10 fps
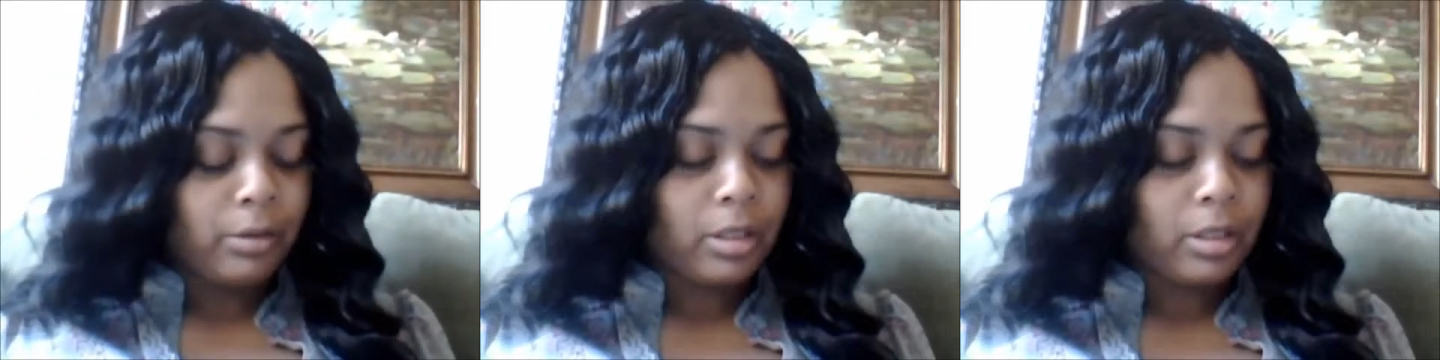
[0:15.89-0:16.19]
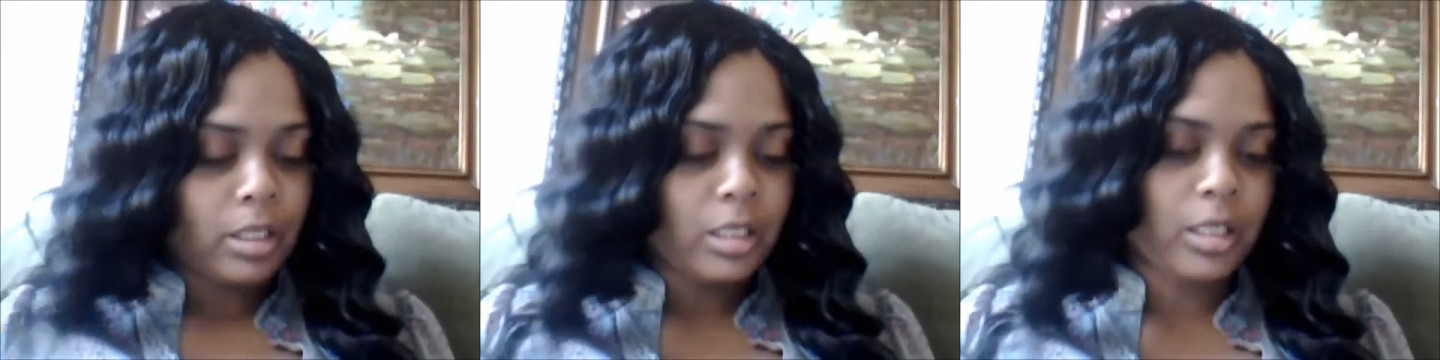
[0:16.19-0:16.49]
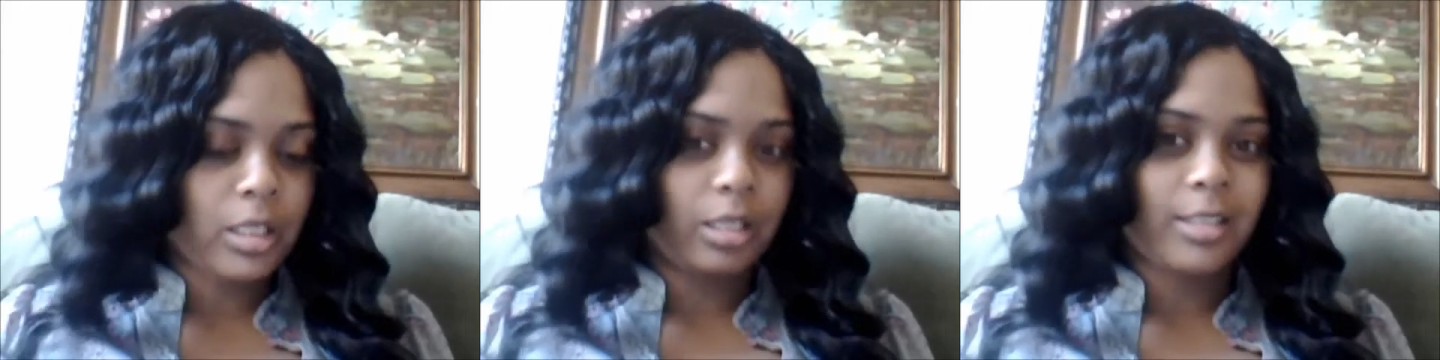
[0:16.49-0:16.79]
This
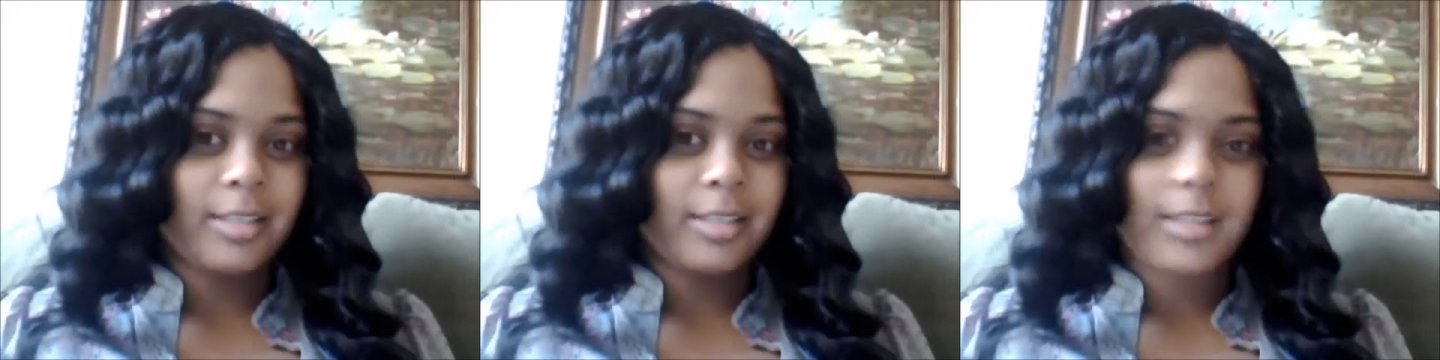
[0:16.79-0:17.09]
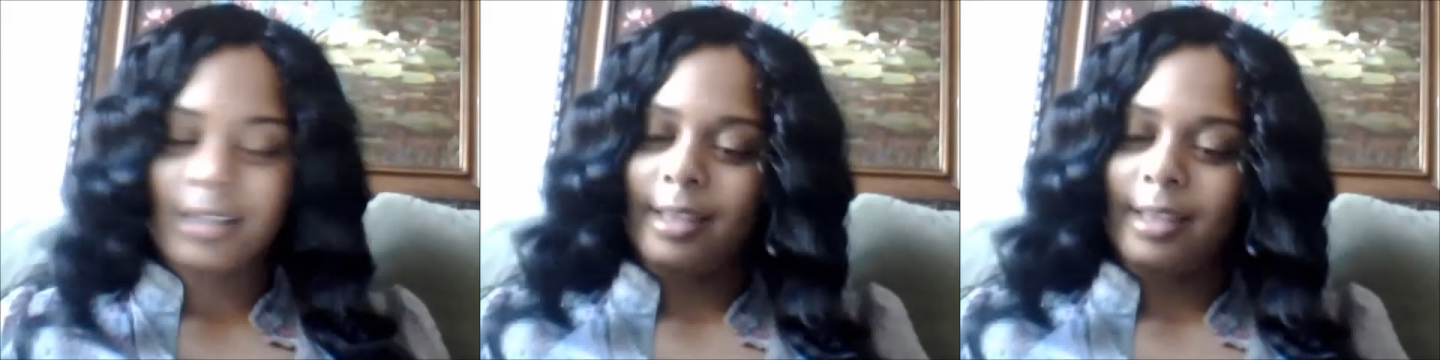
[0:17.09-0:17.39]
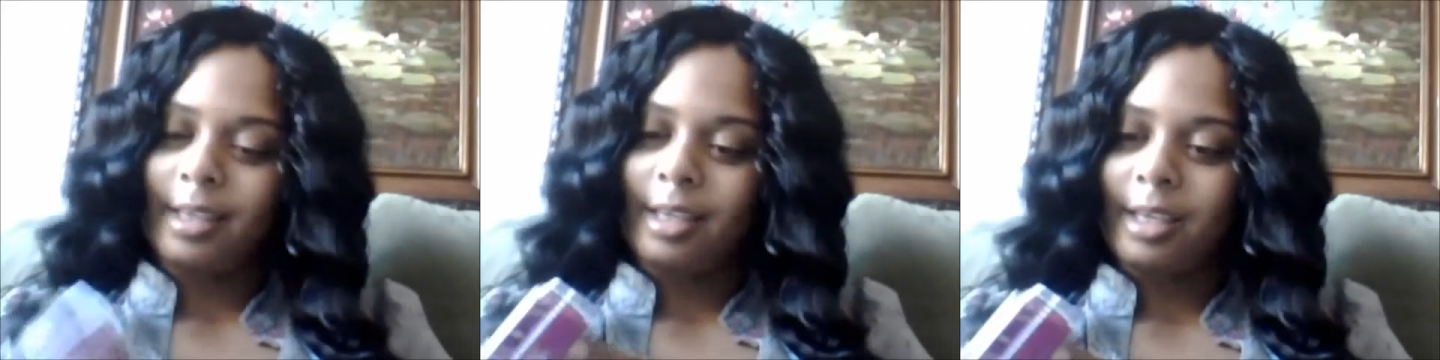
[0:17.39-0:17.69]
is
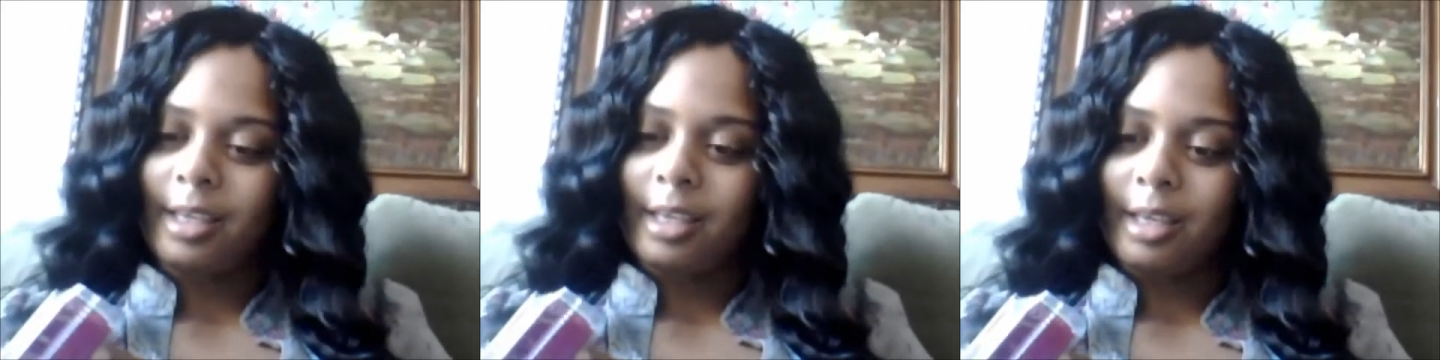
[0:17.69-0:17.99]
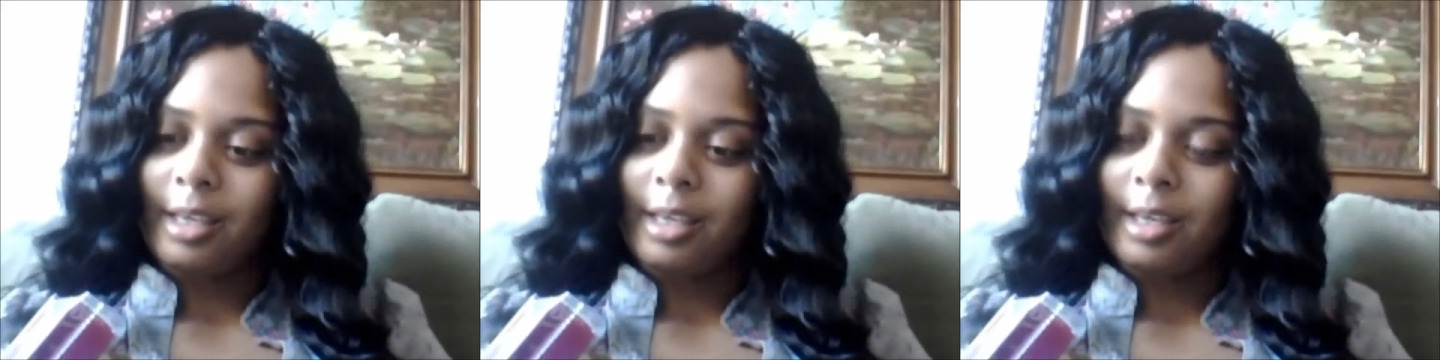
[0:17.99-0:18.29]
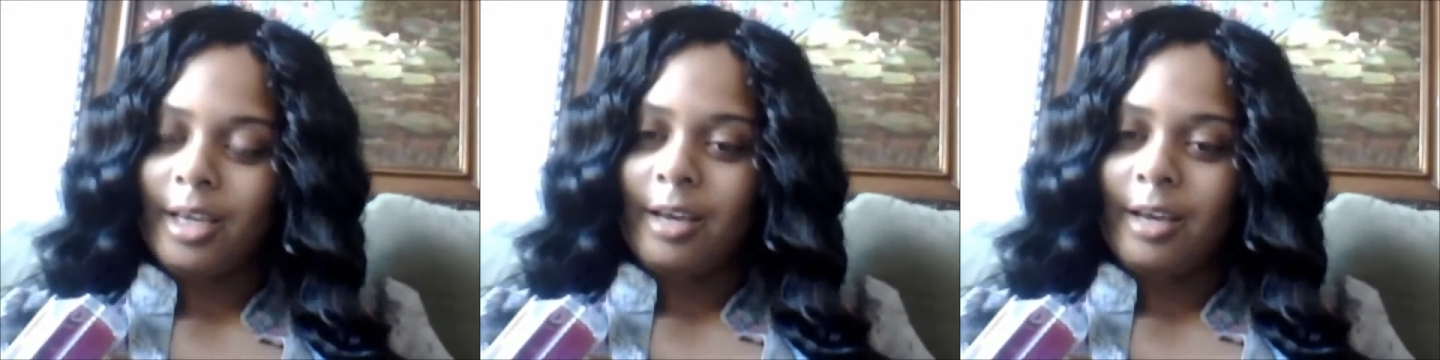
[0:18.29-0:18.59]
the
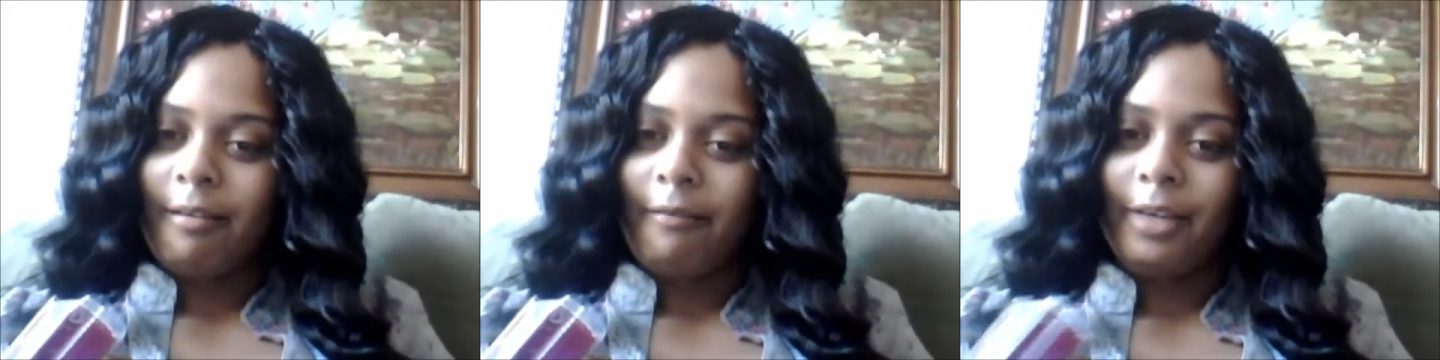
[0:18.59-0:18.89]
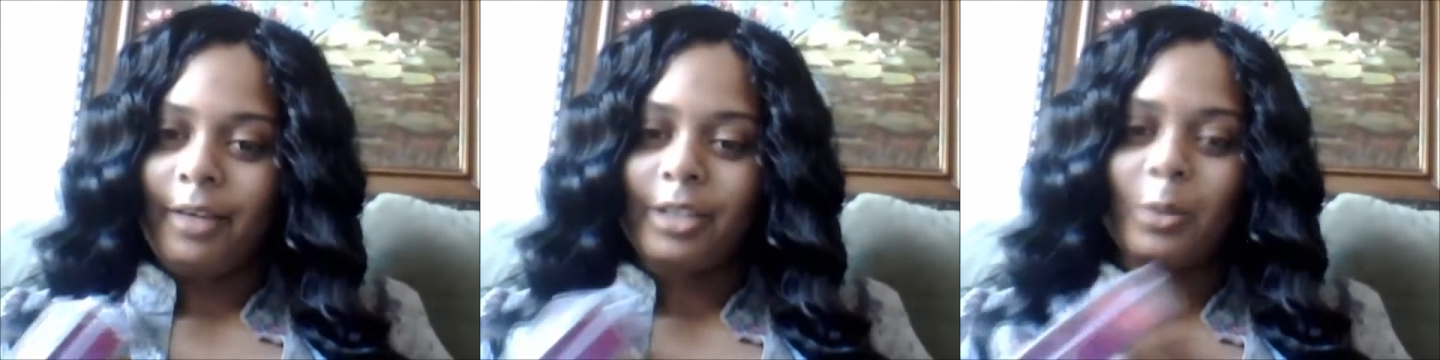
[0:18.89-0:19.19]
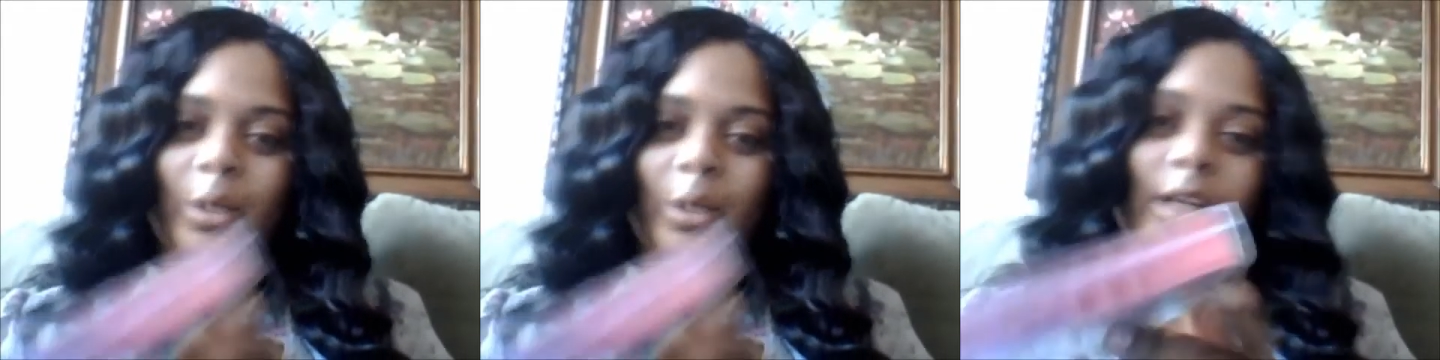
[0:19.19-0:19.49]
Venice
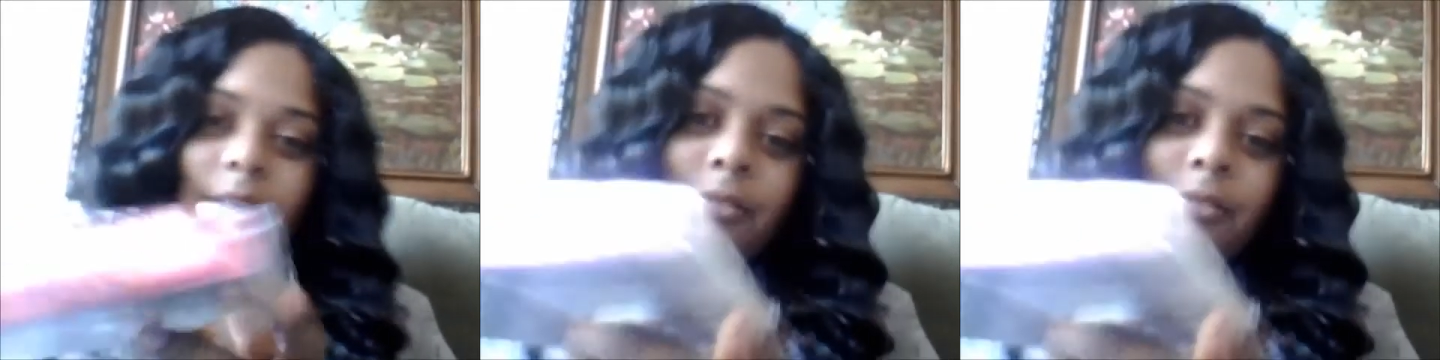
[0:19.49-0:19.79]
Wave.